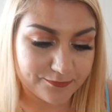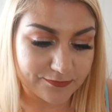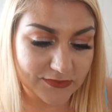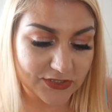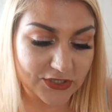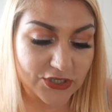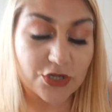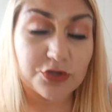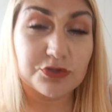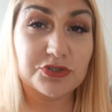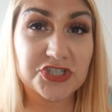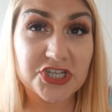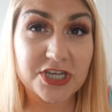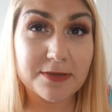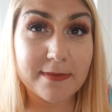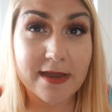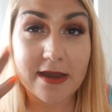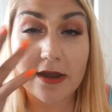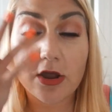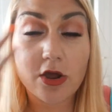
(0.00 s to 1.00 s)
you know,
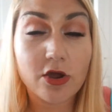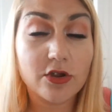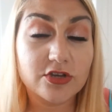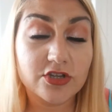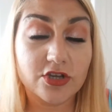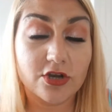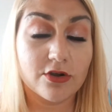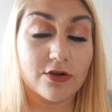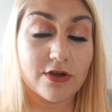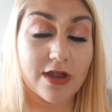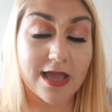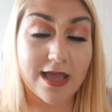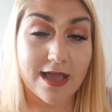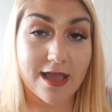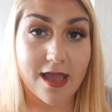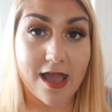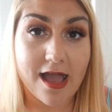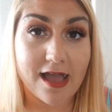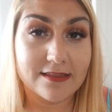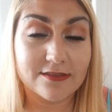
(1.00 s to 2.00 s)
shimmer on your
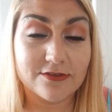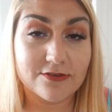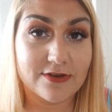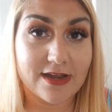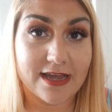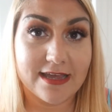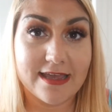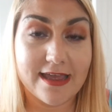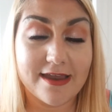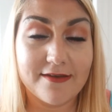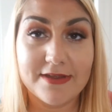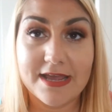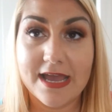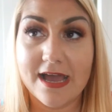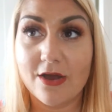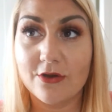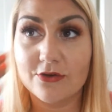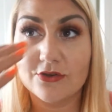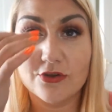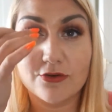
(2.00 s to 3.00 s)
under eye area
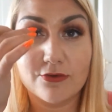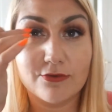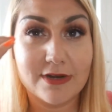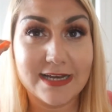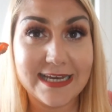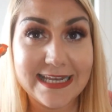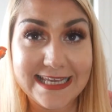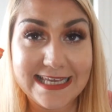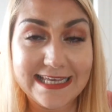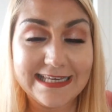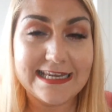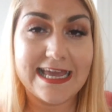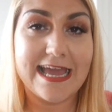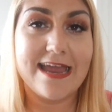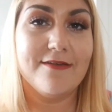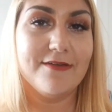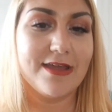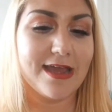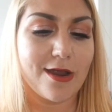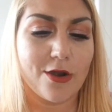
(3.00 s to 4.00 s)
or your lid
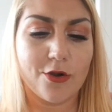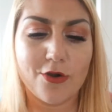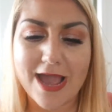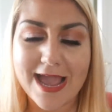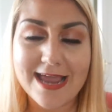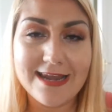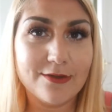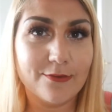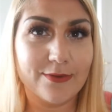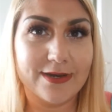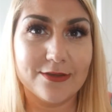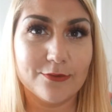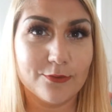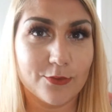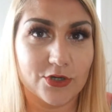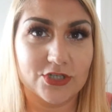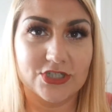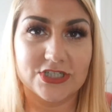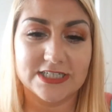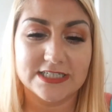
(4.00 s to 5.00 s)
area or anywhere you
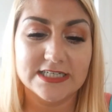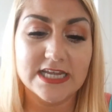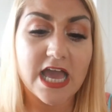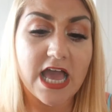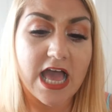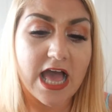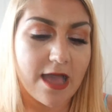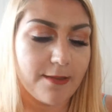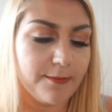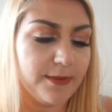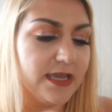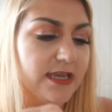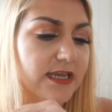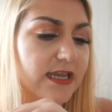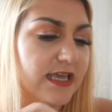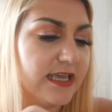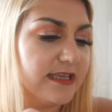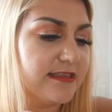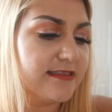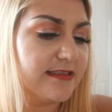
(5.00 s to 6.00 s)
want it. I mean,
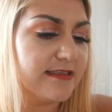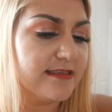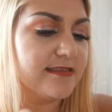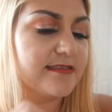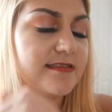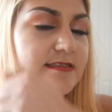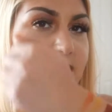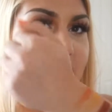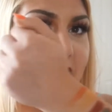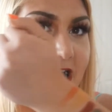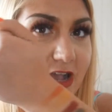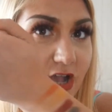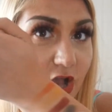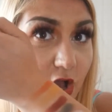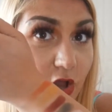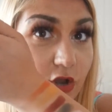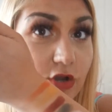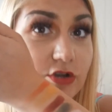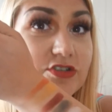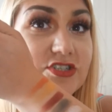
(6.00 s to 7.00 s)
it is a
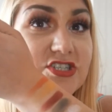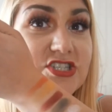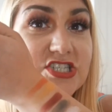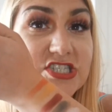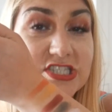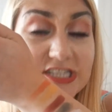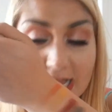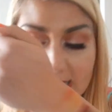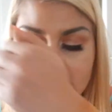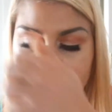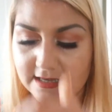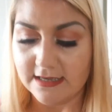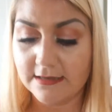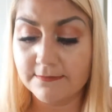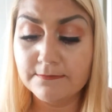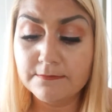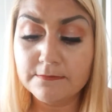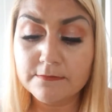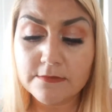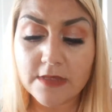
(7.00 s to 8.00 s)
color stunning.
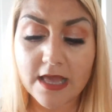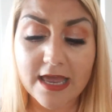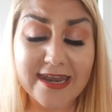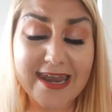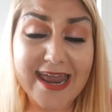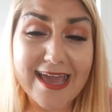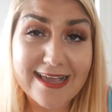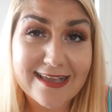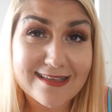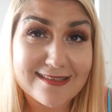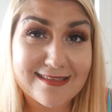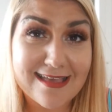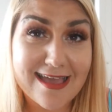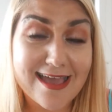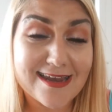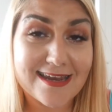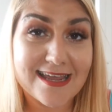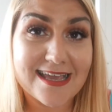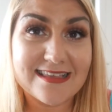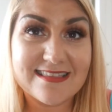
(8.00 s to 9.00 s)
And like I
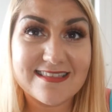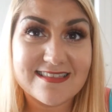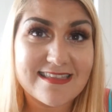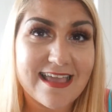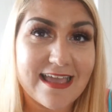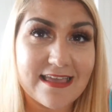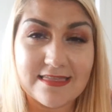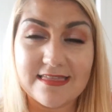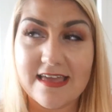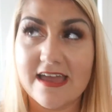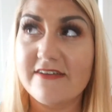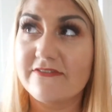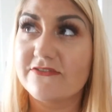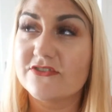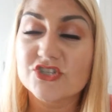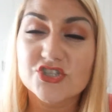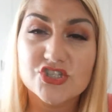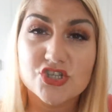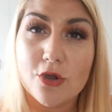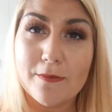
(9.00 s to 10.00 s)
said, it stayed there for
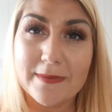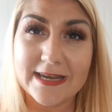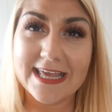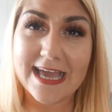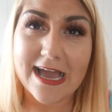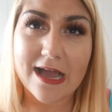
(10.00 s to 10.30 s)
so many